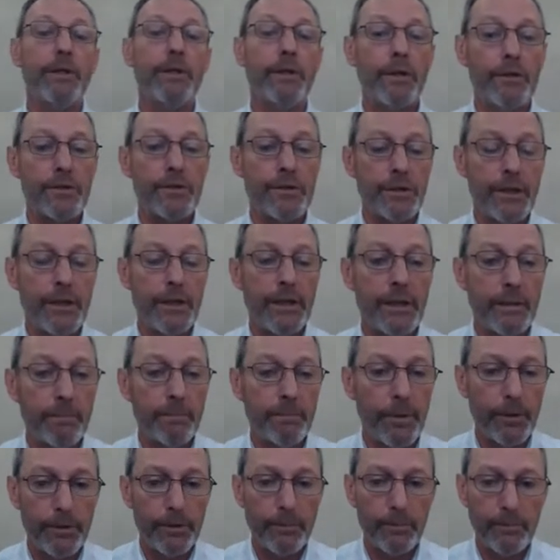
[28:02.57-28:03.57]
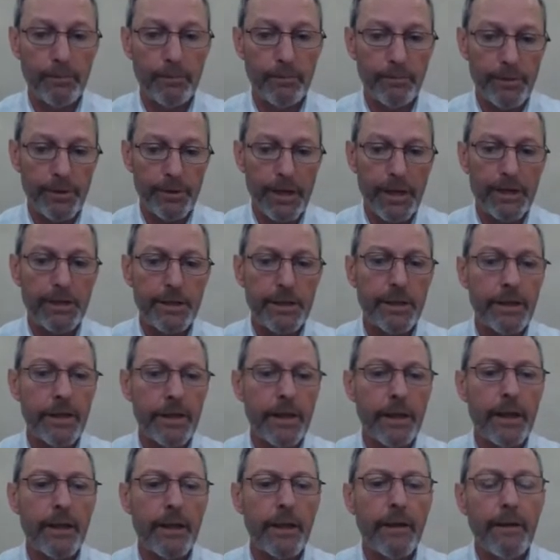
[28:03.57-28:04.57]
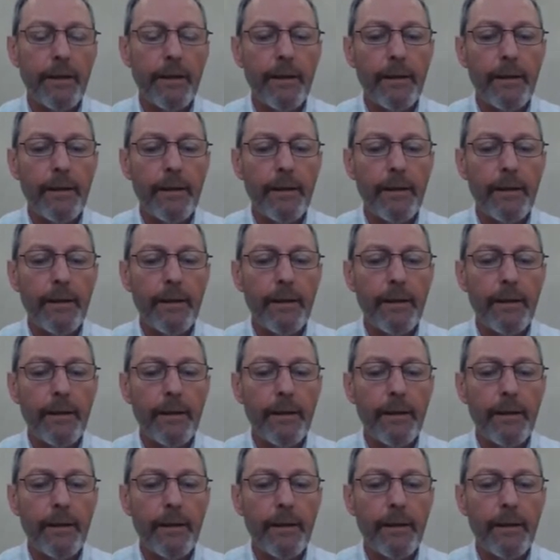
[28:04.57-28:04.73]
You can see in the bottom center there